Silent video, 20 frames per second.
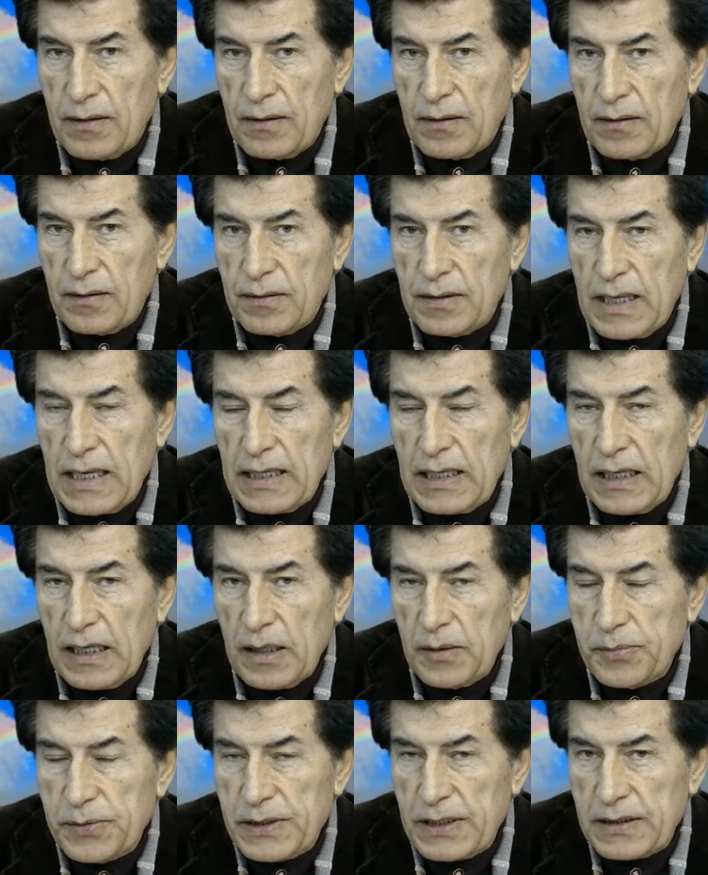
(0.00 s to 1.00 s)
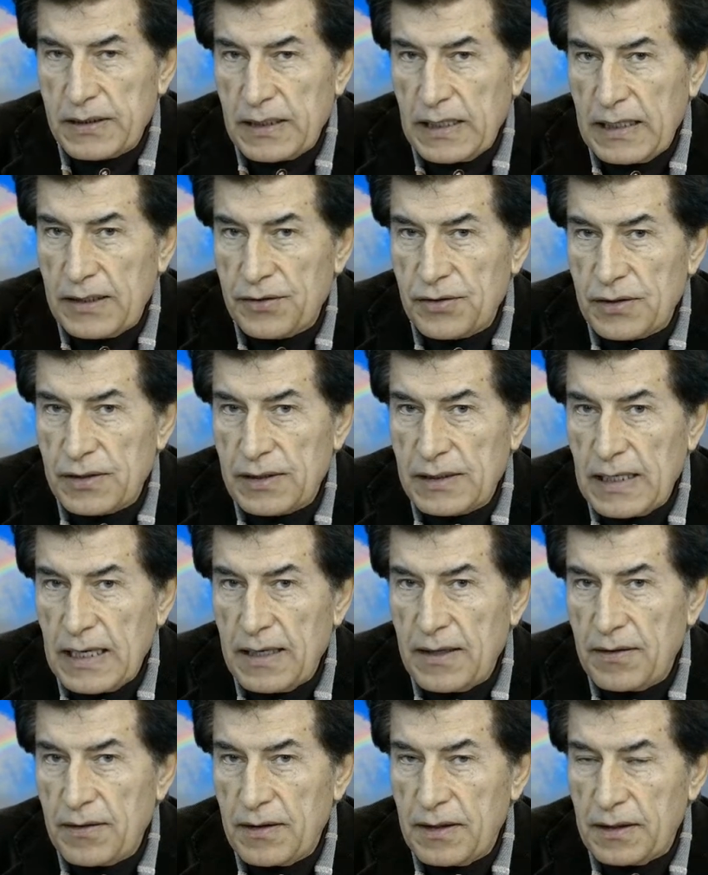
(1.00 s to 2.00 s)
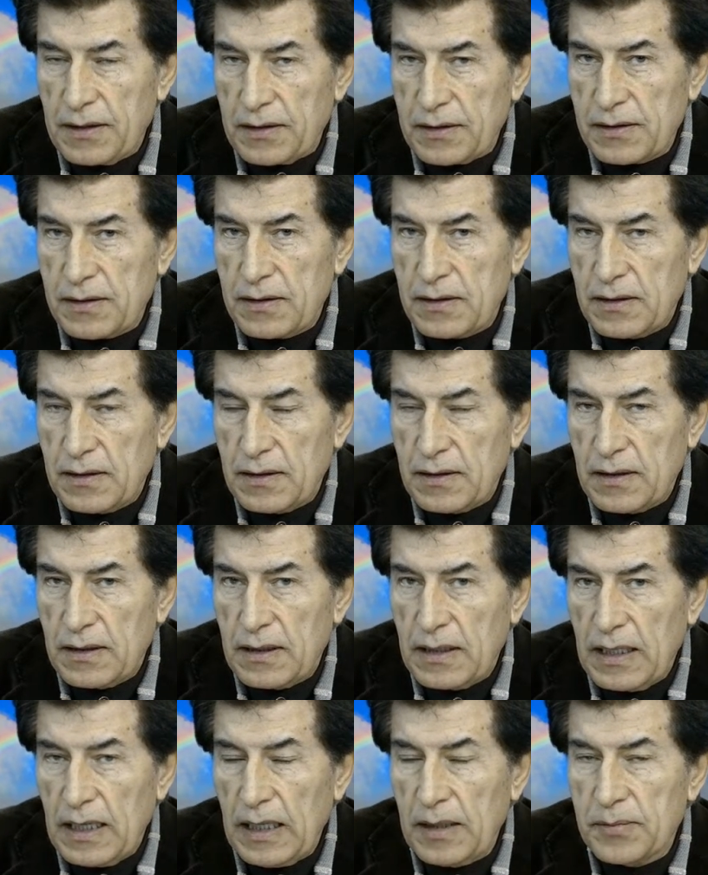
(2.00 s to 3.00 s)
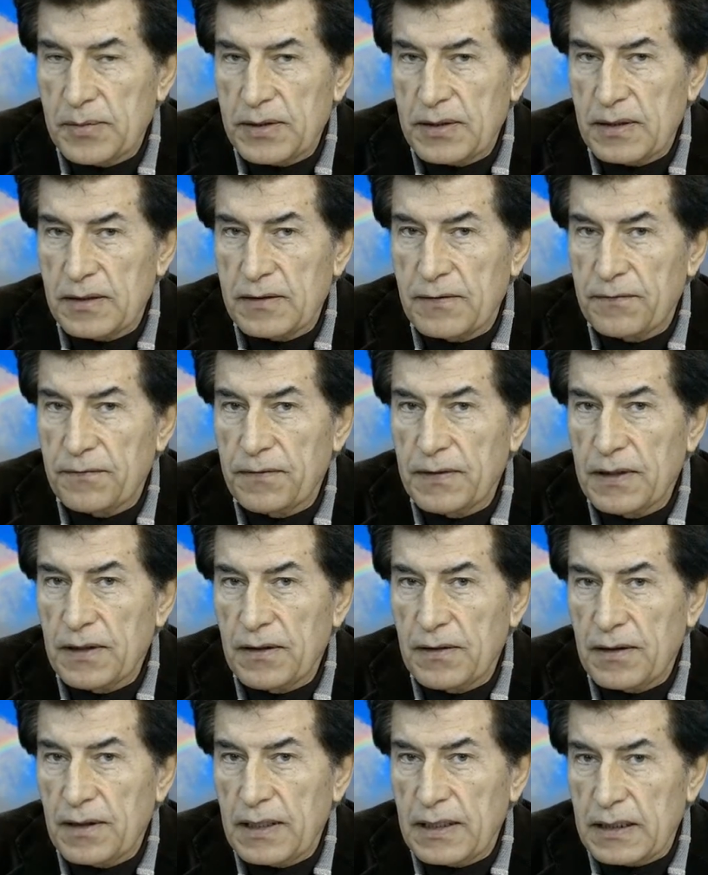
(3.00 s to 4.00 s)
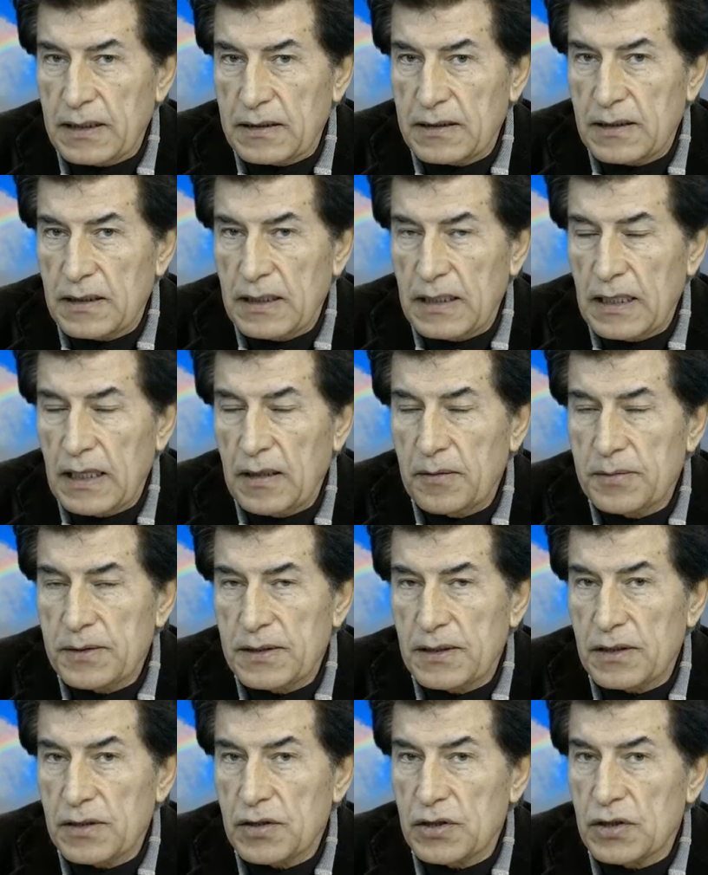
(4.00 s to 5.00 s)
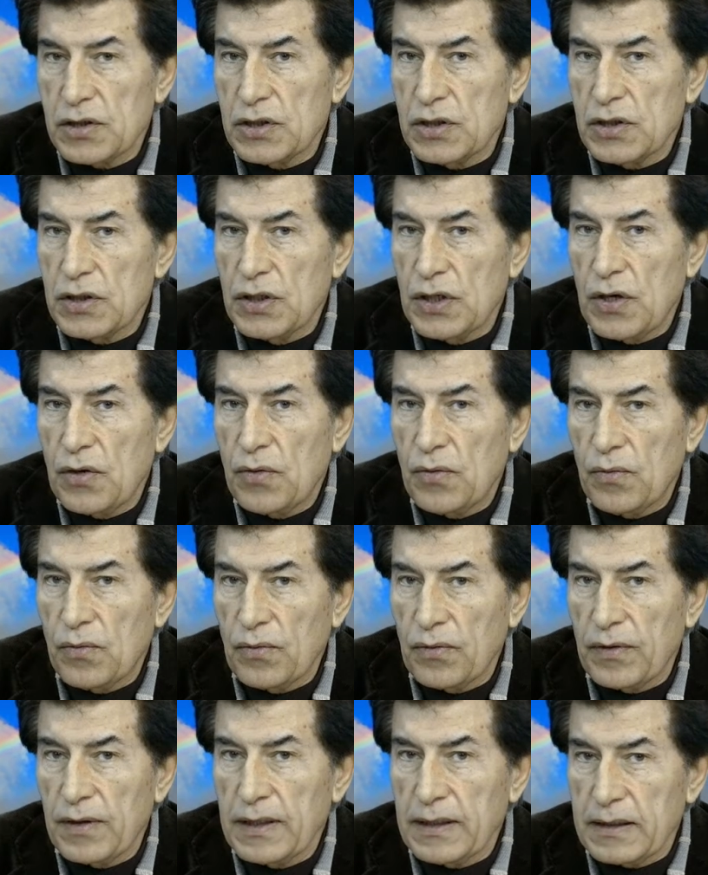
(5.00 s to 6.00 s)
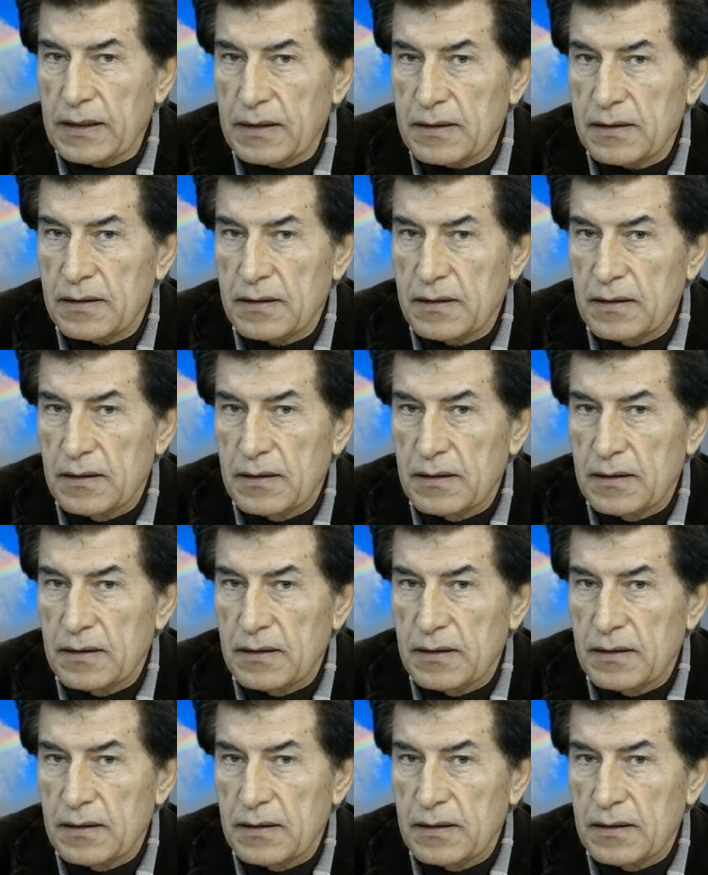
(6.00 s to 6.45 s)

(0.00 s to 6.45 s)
that helps us understand things, helps us feel things, helps us know things.